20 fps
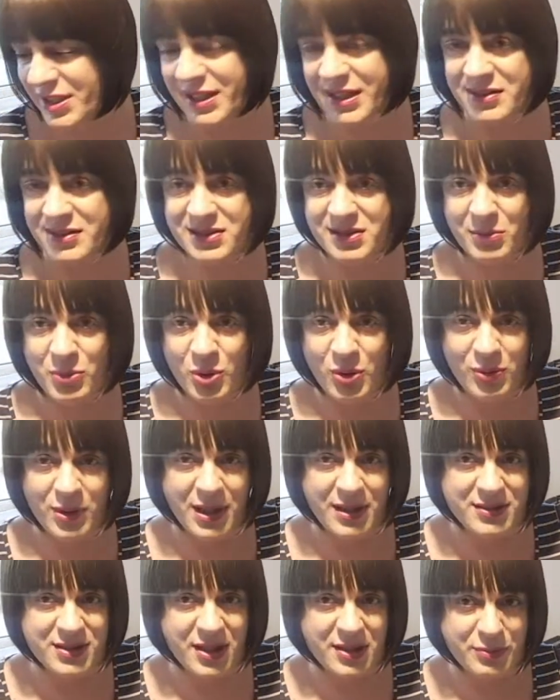get some more
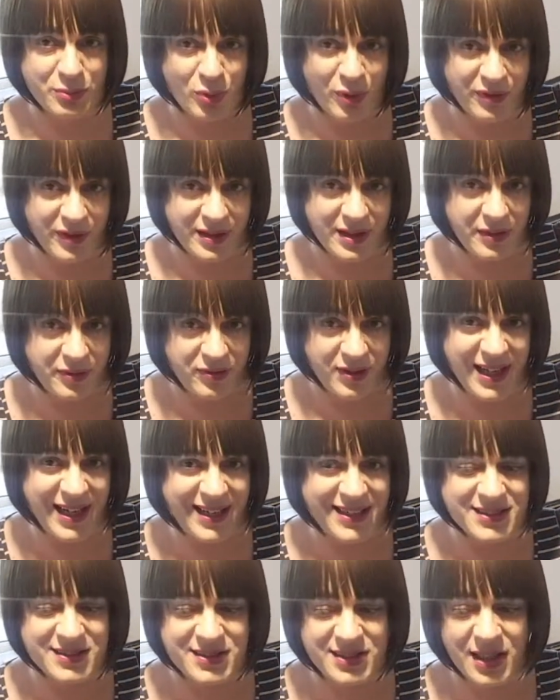work done within the flat
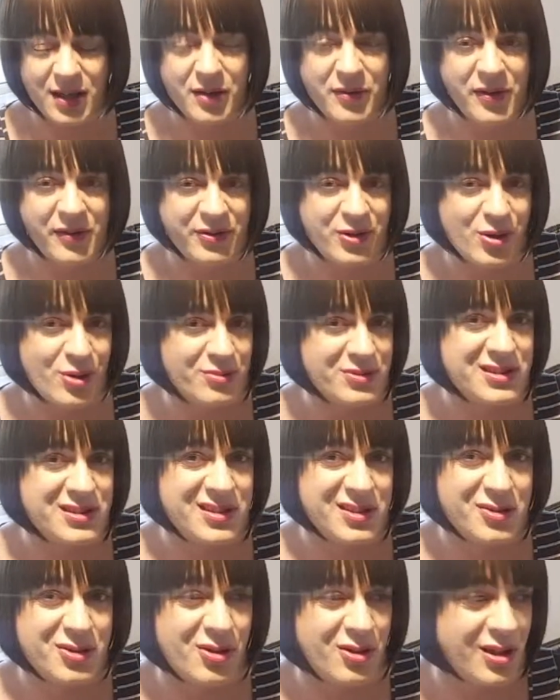itself. I've
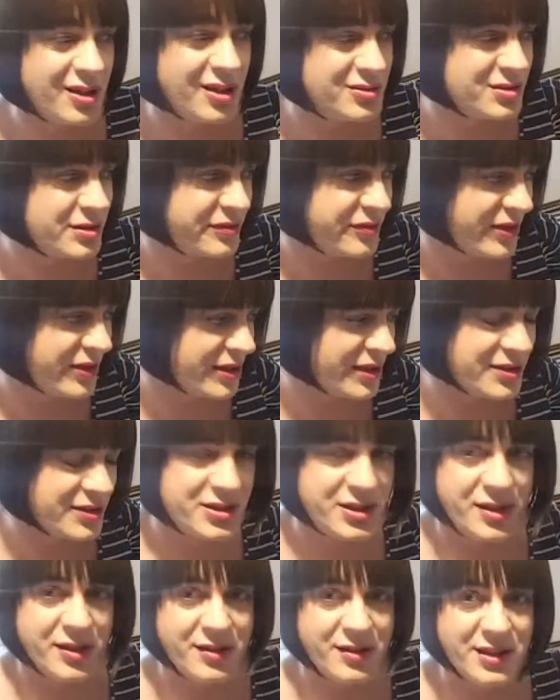still got loads of
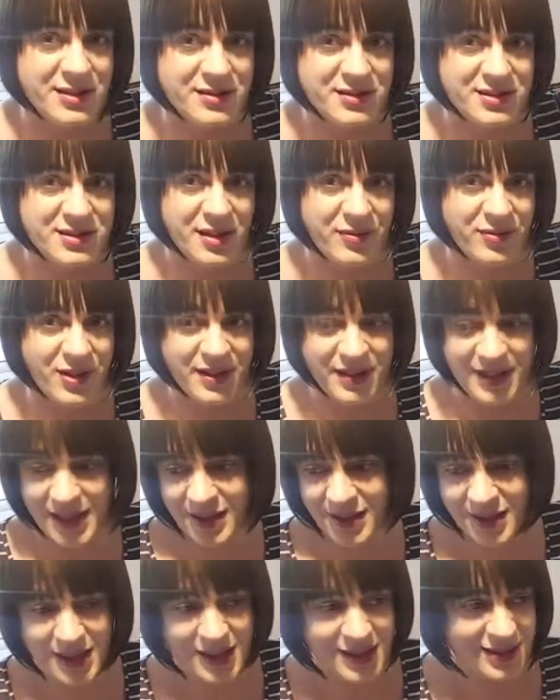furniture and stuff like
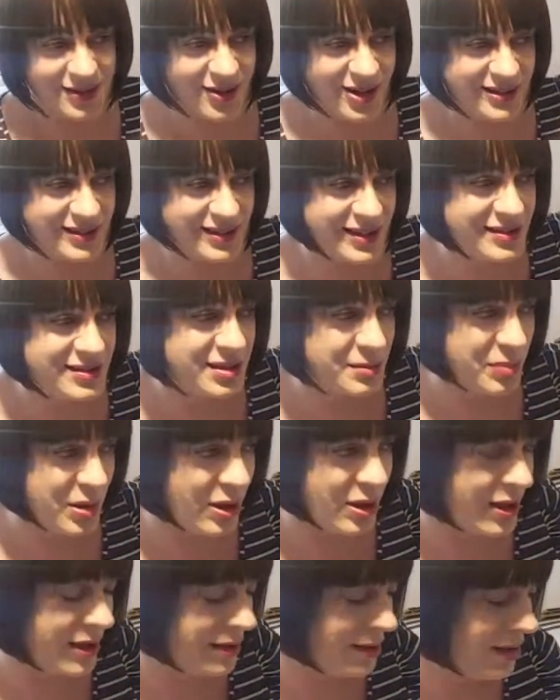that I need to
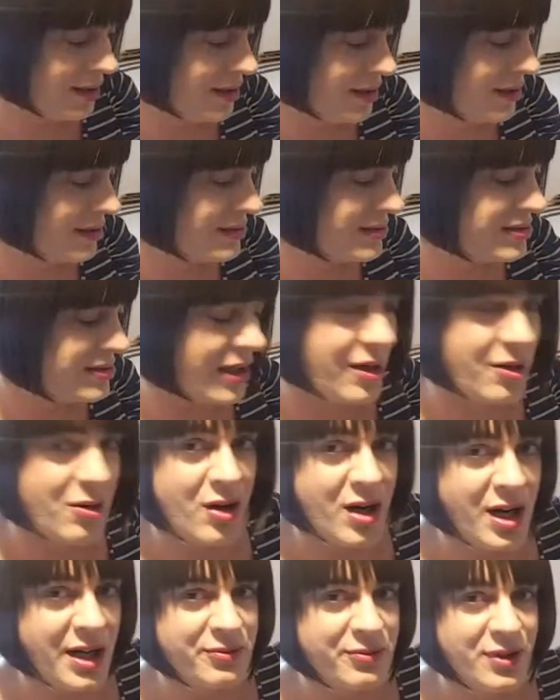buy. So
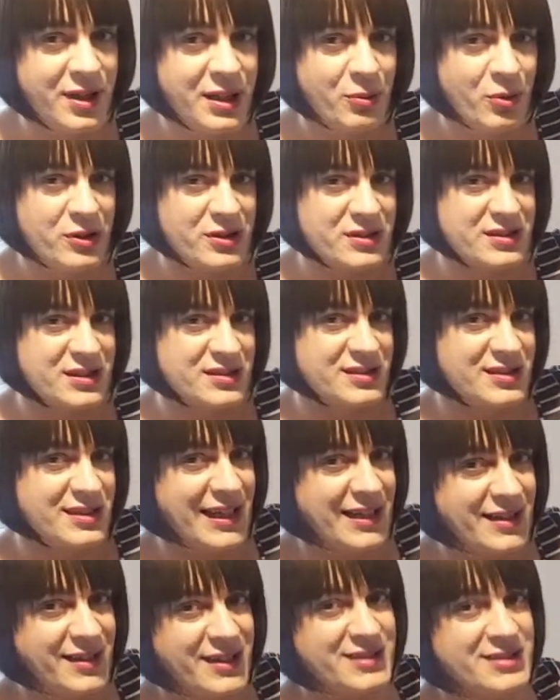I really wanted to
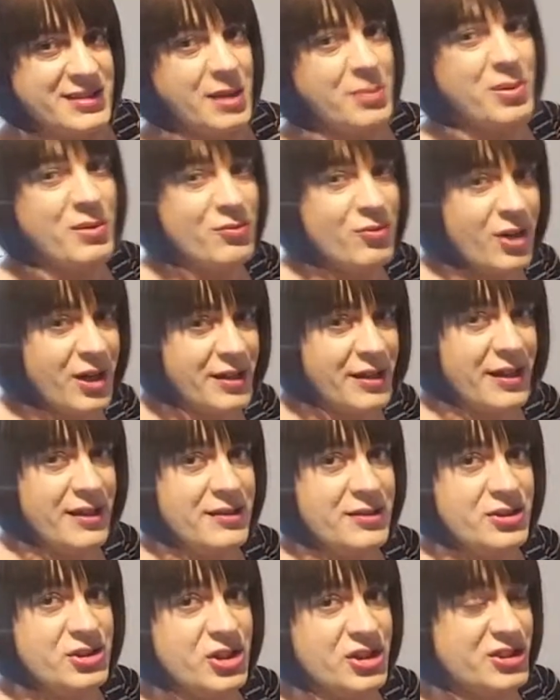get this up and
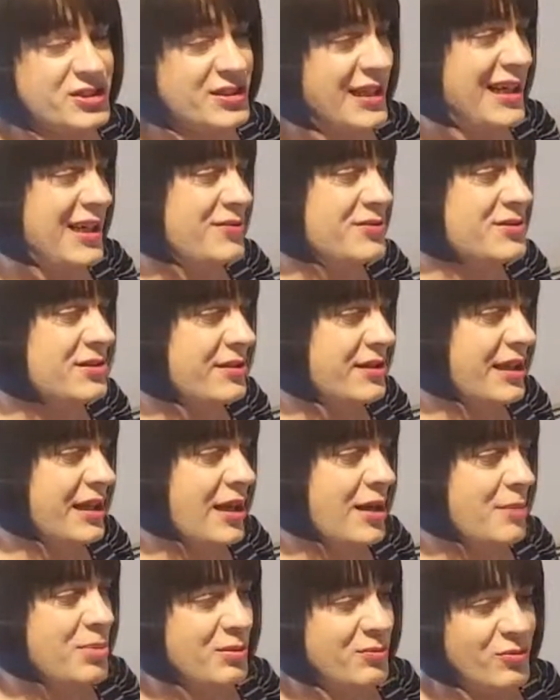running, just to have something
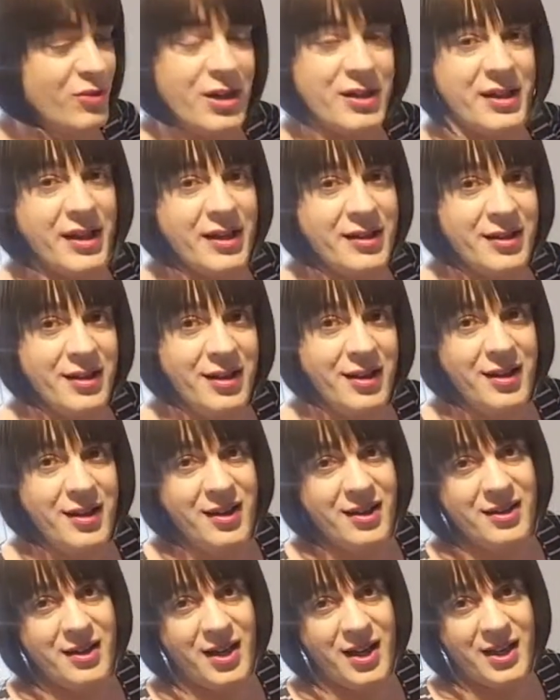up and running,
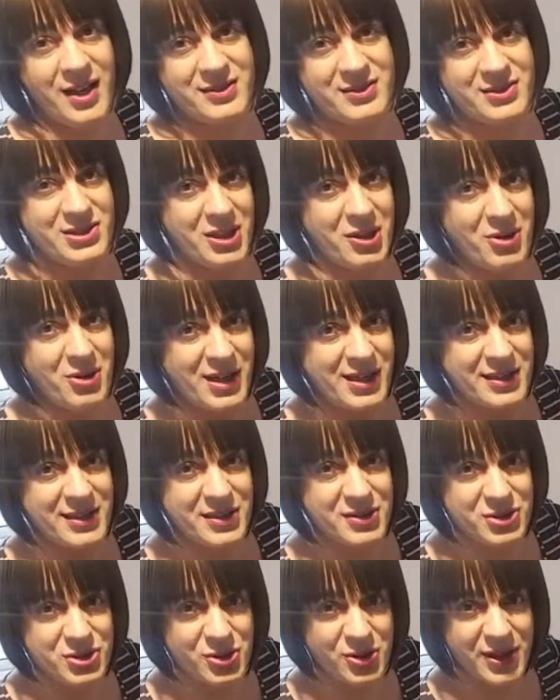and so I can
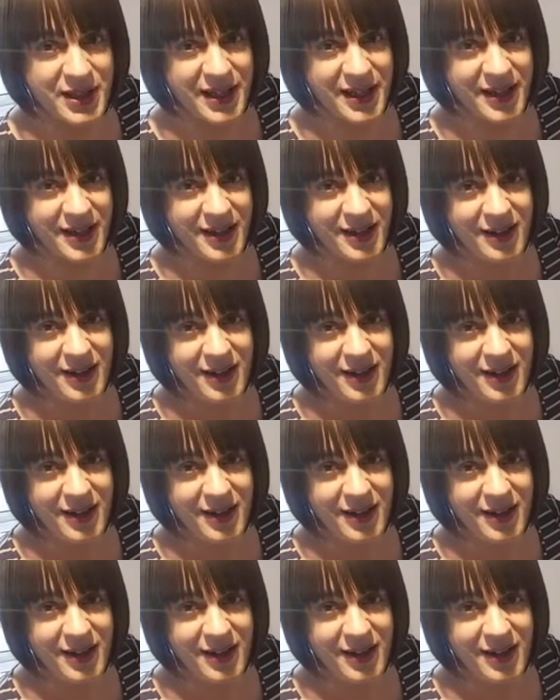enjoy it.